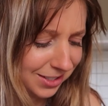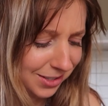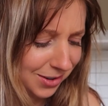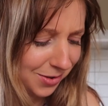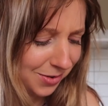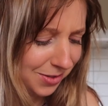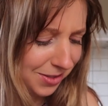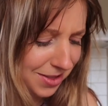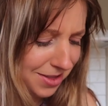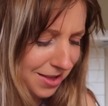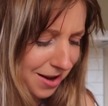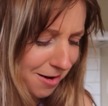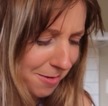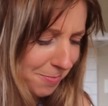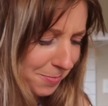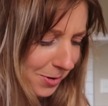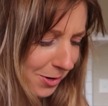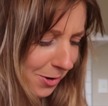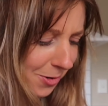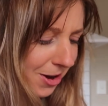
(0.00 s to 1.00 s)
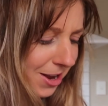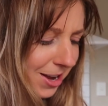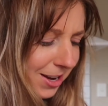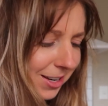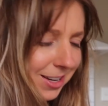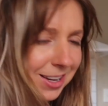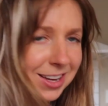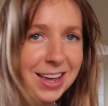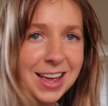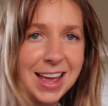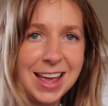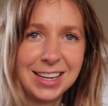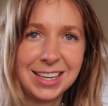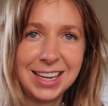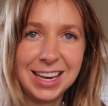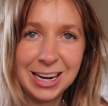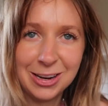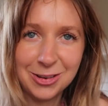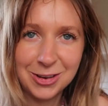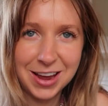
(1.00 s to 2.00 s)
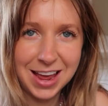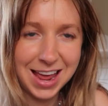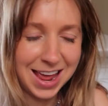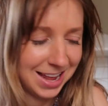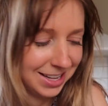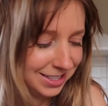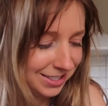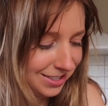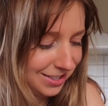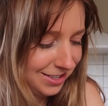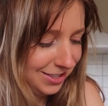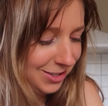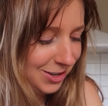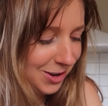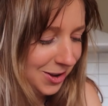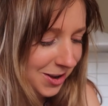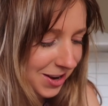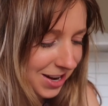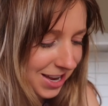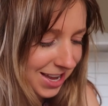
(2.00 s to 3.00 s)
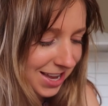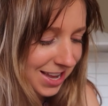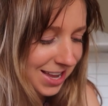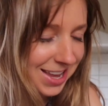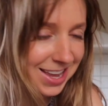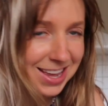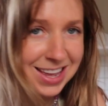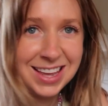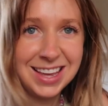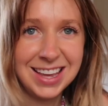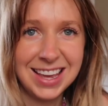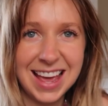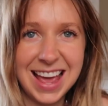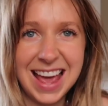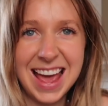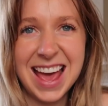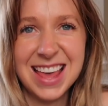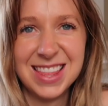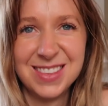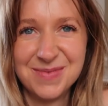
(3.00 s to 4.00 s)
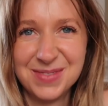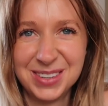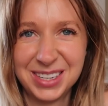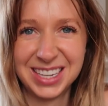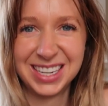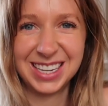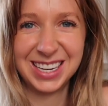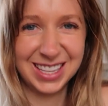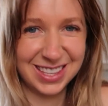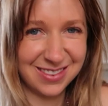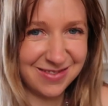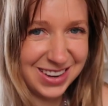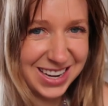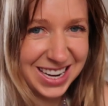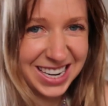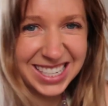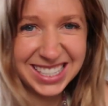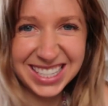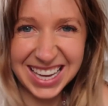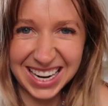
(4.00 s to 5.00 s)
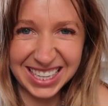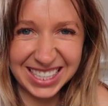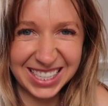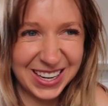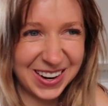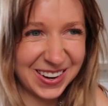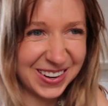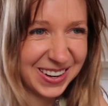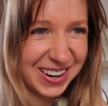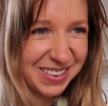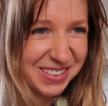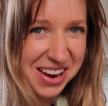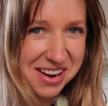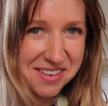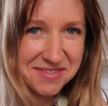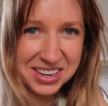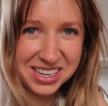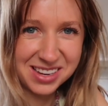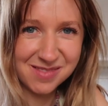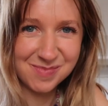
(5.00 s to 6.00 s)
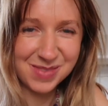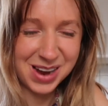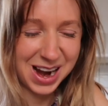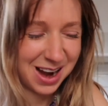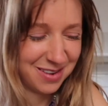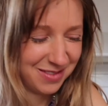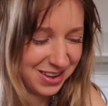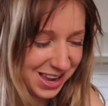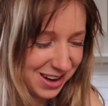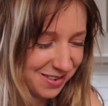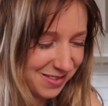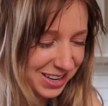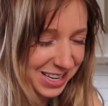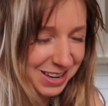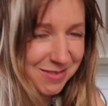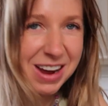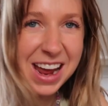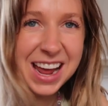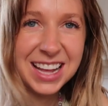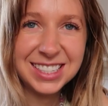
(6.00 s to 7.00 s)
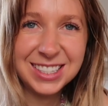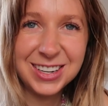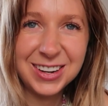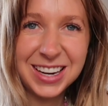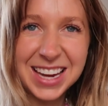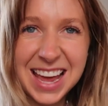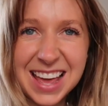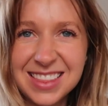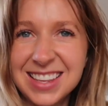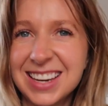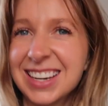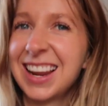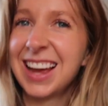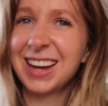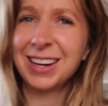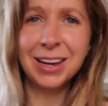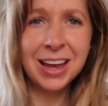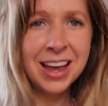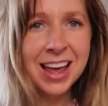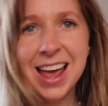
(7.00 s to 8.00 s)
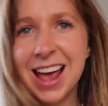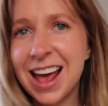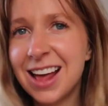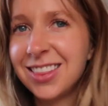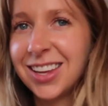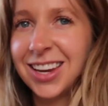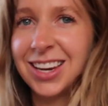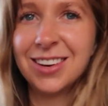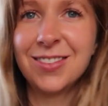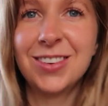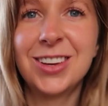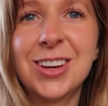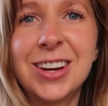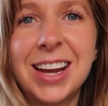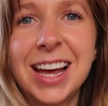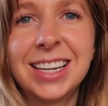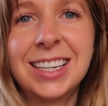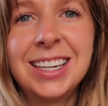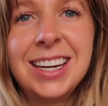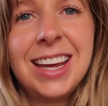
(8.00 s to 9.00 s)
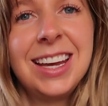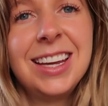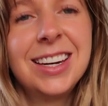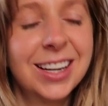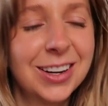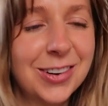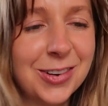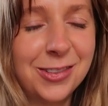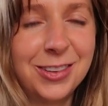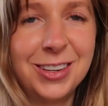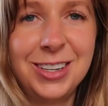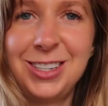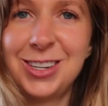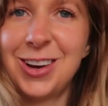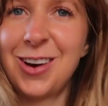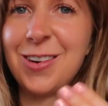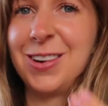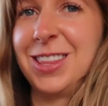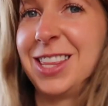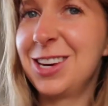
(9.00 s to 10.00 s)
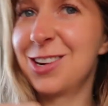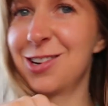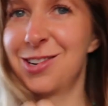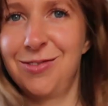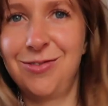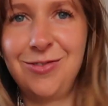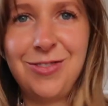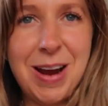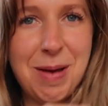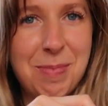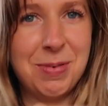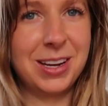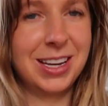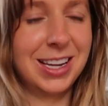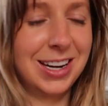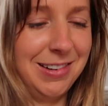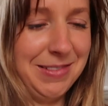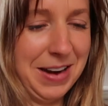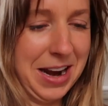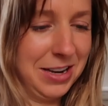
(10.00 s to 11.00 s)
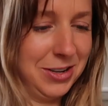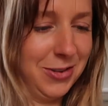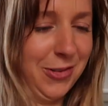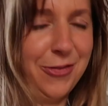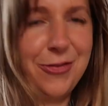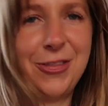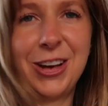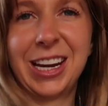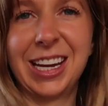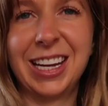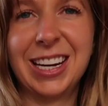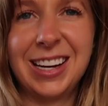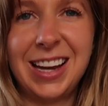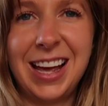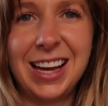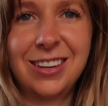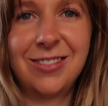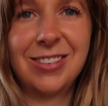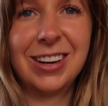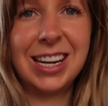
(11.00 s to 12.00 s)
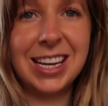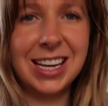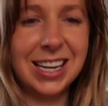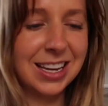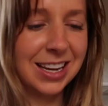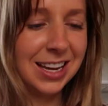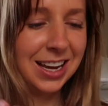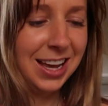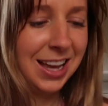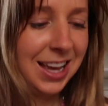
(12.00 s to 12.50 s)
so therapeutic. Getting your hands dirty. At the beginning of the video I was like, no, I'm not having a bar, but I don't want to get my hands dirty. And then like at the end of it you're like kneading all the dough and then you're wrapping it around your finger and like really